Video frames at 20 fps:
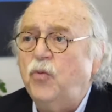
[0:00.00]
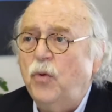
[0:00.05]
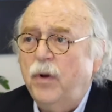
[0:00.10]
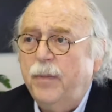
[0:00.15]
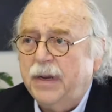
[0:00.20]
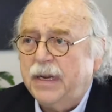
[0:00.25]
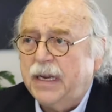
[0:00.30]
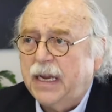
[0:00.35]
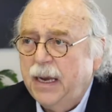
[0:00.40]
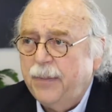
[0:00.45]
we've
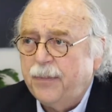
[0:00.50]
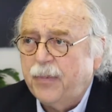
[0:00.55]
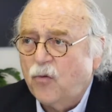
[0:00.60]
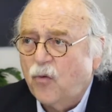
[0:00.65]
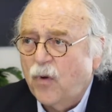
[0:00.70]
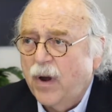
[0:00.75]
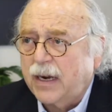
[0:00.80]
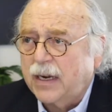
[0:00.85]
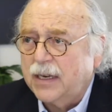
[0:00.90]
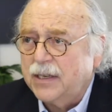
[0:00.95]
been keeping
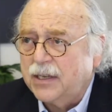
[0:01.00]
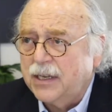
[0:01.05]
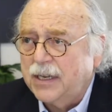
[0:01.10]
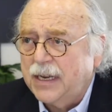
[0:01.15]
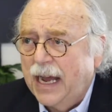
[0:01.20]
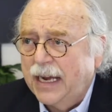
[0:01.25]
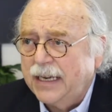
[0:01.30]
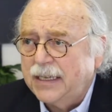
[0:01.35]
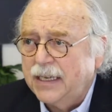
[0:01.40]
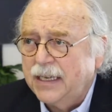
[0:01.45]
records in
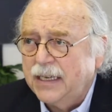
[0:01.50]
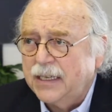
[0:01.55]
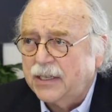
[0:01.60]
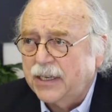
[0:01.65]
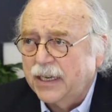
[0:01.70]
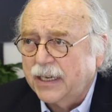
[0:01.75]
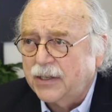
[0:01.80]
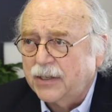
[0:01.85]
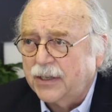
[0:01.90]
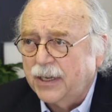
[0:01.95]

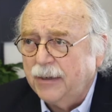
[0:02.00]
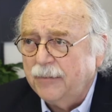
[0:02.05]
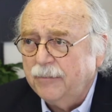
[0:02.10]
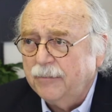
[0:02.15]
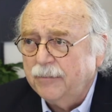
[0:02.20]
1960.